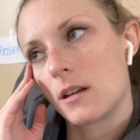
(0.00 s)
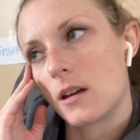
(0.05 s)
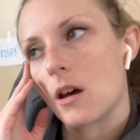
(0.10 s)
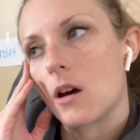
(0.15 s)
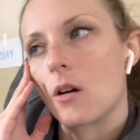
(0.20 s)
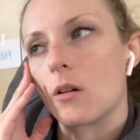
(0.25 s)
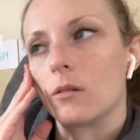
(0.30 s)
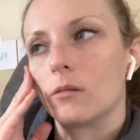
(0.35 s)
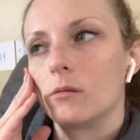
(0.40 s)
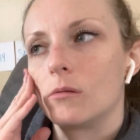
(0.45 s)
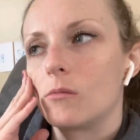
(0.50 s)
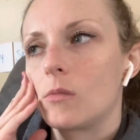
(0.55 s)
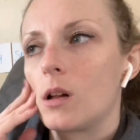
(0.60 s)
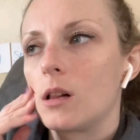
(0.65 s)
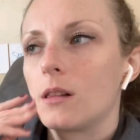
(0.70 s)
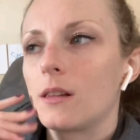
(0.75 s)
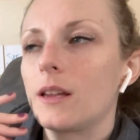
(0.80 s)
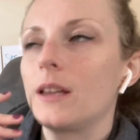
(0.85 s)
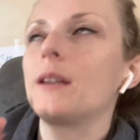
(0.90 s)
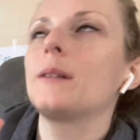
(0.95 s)
Oh,
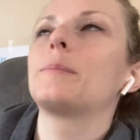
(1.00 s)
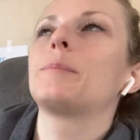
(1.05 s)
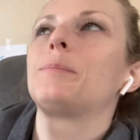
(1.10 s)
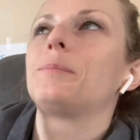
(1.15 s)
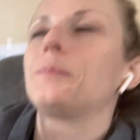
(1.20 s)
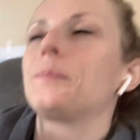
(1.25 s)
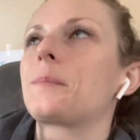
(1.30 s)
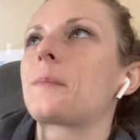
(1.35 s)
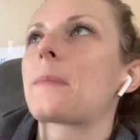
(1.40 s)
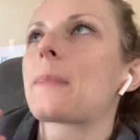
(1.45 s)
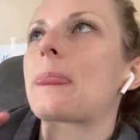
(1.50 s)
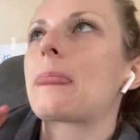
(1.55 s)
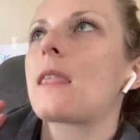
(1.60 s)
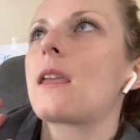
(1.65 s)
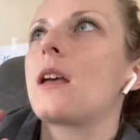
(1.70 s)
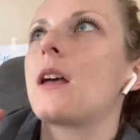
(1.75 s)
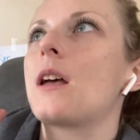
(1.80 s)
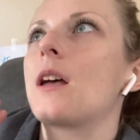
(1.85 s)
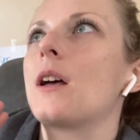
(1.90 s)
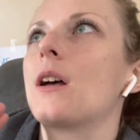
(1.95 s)
well, like,
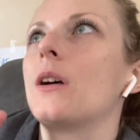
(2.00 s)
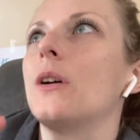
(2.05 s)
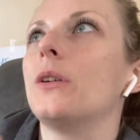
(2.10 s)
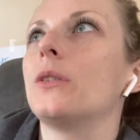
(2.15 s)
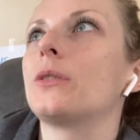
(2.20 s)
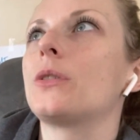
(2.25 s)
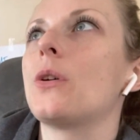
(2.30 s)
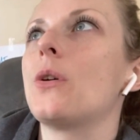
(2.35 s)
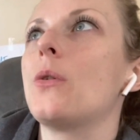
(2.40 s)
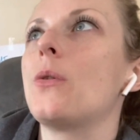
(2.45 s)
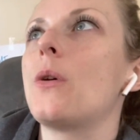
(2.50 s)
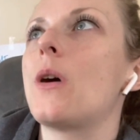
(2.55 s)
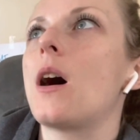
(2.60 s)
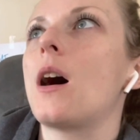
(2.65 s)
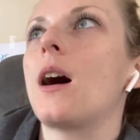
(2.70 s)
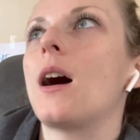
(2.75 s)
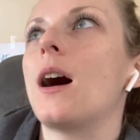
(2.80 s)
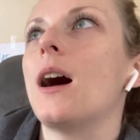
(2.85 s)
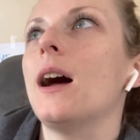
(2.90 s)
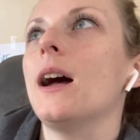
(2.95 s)

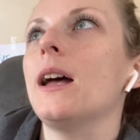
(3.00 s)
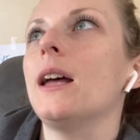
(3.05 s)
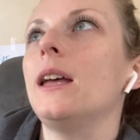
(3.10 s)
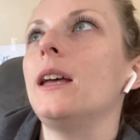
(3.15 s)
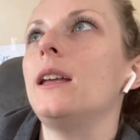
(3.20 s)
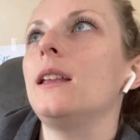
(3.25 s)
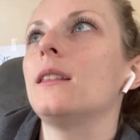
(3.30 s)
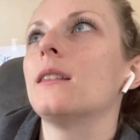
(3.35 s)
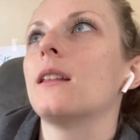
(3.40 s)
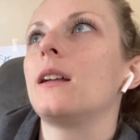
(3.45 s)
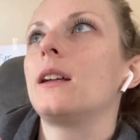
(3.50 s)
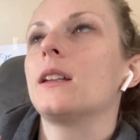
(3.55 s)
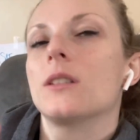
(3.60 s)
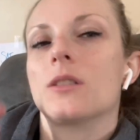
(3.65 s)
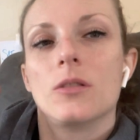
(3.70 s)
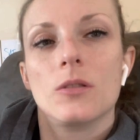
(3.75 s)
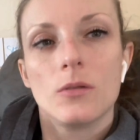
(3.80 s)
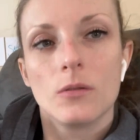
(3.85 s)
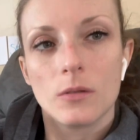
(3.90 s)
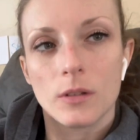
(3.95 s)
so I like
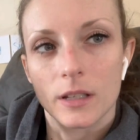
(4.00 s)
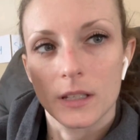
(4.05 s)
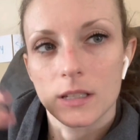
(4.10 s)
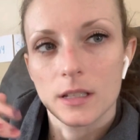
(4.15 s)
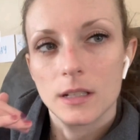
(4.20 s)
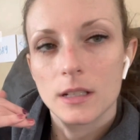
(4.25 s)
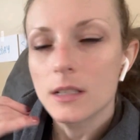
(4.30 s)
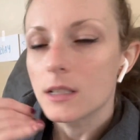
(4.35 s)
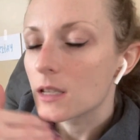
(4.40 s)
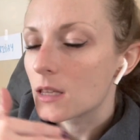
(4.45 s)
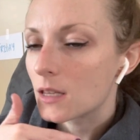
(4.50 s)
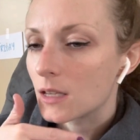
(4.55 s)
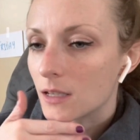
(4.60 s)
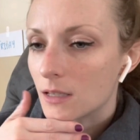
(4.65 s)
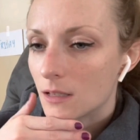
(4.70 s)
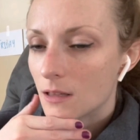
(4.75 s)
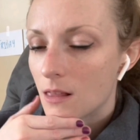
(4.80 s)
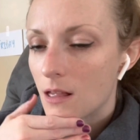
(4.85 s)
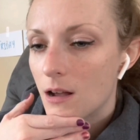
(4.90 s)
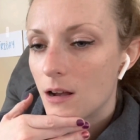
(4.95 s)
to listen to
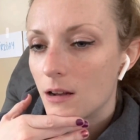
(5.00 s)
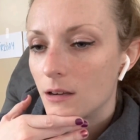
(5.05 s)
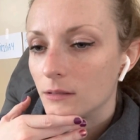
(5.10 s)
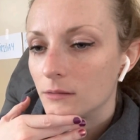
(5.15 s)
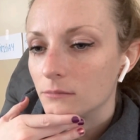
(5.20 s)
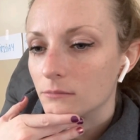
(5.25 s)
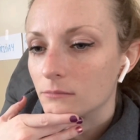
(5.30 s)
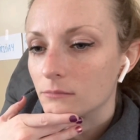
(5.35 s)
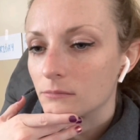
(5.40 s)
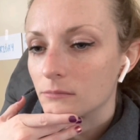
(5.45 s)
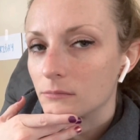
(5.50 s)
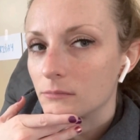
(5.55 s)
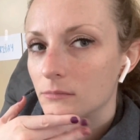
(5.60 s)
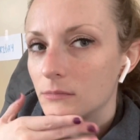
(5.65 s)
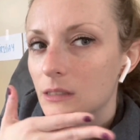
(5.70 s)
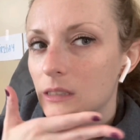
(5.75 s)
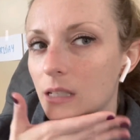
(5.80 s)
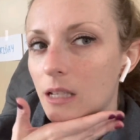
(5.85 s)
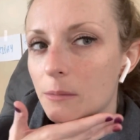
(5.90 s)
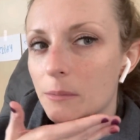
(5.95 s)
things a lot,
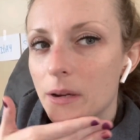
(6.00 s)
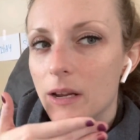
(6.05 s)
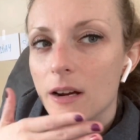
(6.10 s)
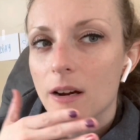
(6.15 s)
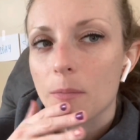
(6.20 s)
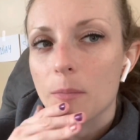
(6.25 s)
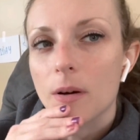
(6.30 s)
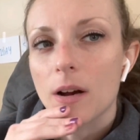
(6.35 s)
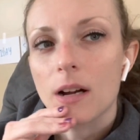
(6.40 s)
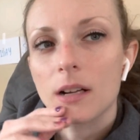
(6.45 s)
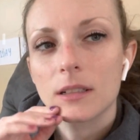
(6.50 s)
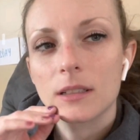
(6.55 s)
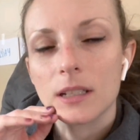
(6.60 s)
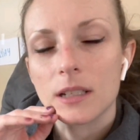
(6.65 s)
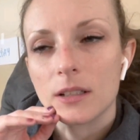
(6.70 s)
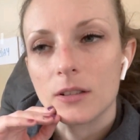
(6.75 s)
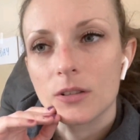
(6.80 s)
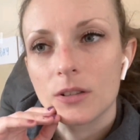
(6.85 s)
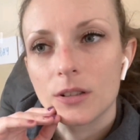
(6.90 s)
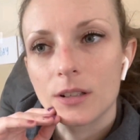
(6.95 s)
like my AirPods. I
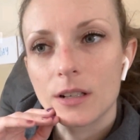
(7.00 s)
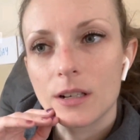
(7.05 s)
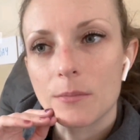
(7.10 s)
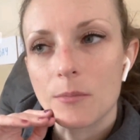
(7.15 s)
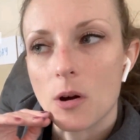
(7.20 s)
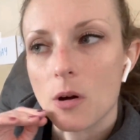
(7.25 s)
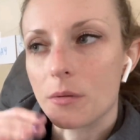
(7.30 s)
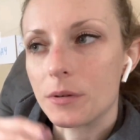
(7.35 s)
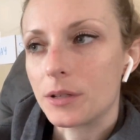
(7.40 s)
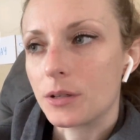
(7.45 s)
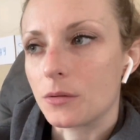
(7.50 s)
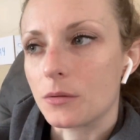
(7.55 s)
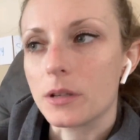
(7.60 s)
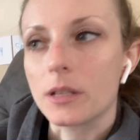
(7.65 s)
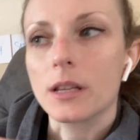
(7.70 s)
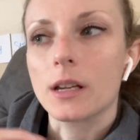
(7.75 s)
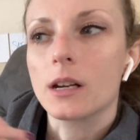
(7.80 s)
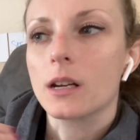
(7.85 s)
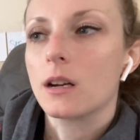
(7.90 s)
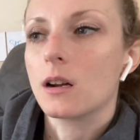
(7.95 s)
usually am always doing
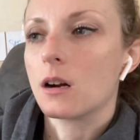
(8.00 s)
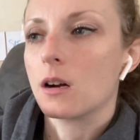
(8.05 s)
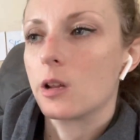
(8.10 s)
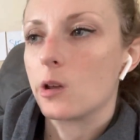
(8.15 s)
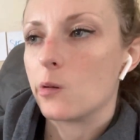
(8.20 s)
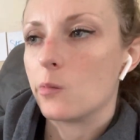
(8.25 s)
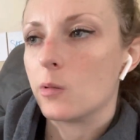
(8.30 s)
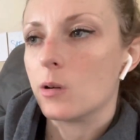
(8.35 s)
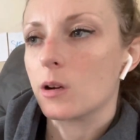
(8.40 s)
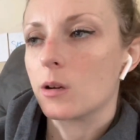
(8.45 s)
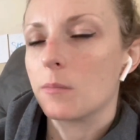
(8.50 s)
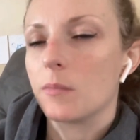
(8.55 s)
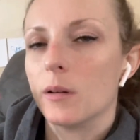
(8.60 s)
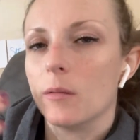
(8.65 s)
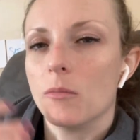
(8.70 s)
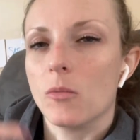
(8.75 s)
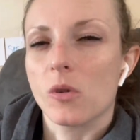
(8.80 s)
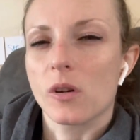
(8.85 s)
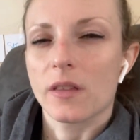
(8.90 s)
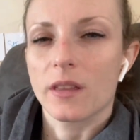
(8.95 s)
like an audiobook, but
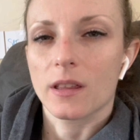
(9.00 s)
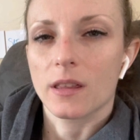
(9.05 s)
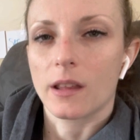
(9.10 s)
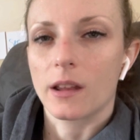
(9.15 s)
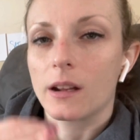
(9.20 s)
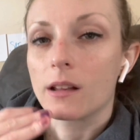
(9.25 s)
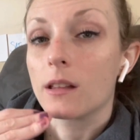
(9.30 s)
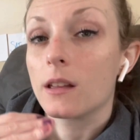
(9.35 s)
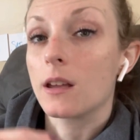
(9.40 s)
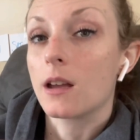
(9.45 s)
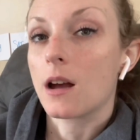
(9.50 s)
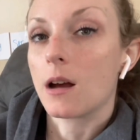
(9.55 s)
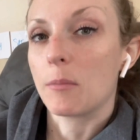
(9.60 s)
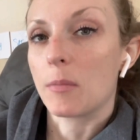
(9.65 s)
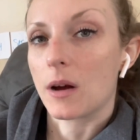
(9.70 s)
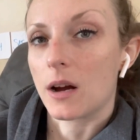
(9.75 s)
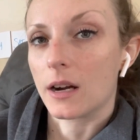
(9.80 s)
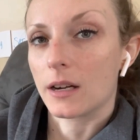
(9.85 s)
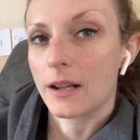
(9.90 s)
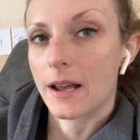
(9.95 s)
more than likely a
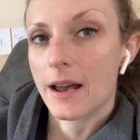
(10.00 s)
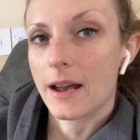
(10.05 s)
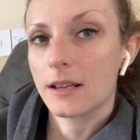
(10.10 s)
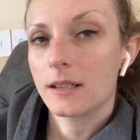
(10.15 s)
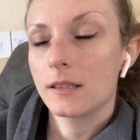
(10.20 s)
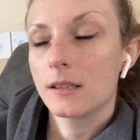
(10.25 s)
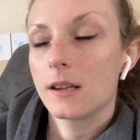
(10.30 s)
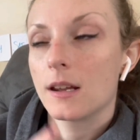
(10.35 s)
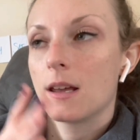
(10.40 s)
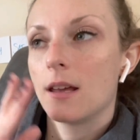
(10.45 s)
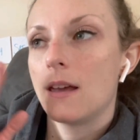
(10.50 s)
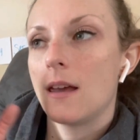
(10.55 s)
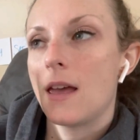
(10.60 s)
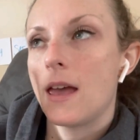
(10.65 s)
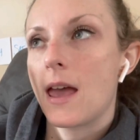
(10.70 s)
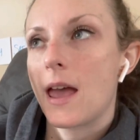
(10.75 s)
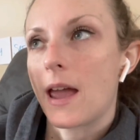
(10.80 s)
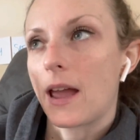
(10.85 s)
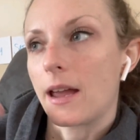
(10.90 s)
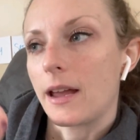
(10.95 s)
podcast.
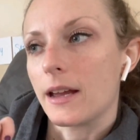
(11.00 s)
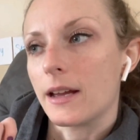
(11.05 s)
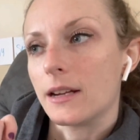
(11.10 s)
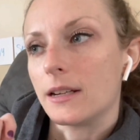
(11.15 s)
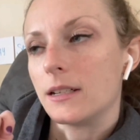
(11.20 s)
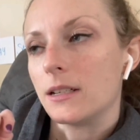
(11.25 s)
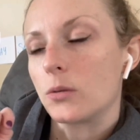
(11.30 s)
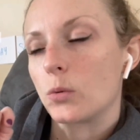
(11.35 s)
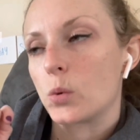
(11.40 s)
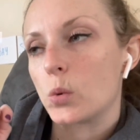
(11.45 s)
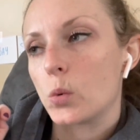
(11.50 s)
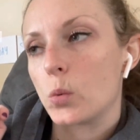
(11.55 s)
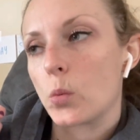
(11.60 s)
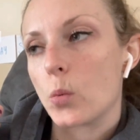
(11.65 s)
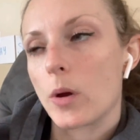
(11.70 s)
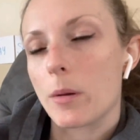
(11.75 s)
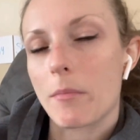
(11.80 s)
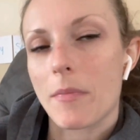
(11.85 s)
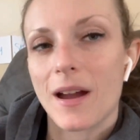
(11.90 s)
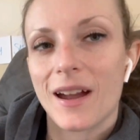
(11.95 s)
And
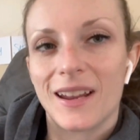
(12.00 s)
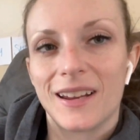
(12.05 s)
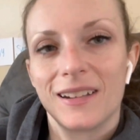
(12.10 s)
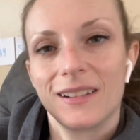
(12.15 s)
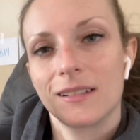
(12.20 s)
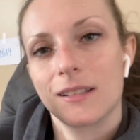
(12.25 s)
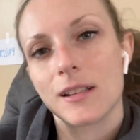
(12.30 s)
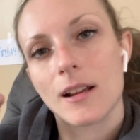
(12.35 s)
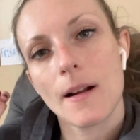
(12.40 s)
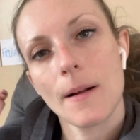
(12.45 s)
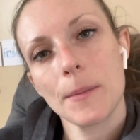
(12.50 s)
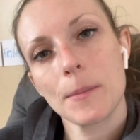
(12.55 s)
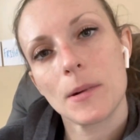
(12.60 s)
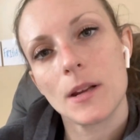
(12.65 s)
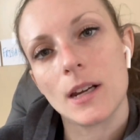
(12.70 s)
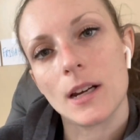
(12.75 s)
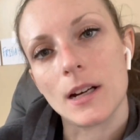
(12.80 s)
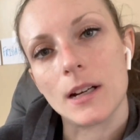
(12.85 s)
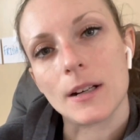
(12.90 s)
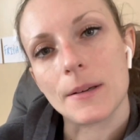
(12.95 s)
when my
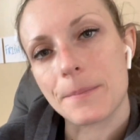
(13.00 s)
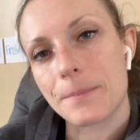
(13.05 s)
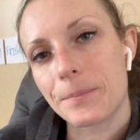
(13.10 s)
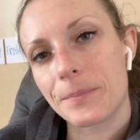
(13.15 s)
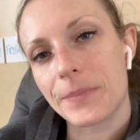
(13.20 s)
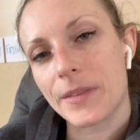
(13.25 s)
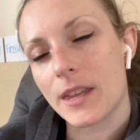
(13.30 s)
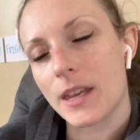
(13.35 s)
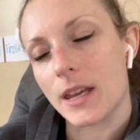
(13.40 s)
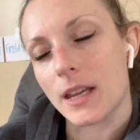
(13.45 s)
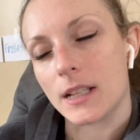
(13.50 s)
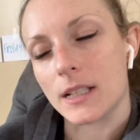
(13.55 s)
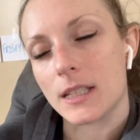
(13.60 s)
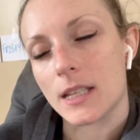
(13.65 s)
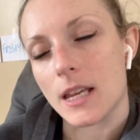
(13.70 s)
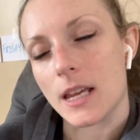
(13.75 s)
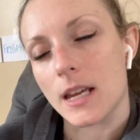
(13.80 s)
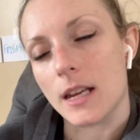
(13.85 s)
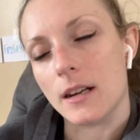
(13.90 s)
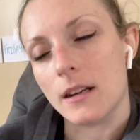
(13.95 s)
insomnia kicks
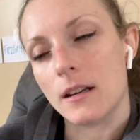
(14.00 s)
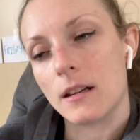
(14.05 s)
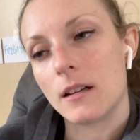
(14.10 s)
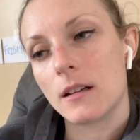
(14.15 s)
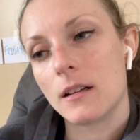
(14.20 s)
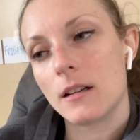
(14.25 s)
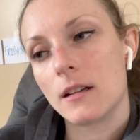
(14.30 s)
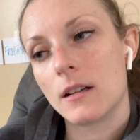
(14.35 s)
in,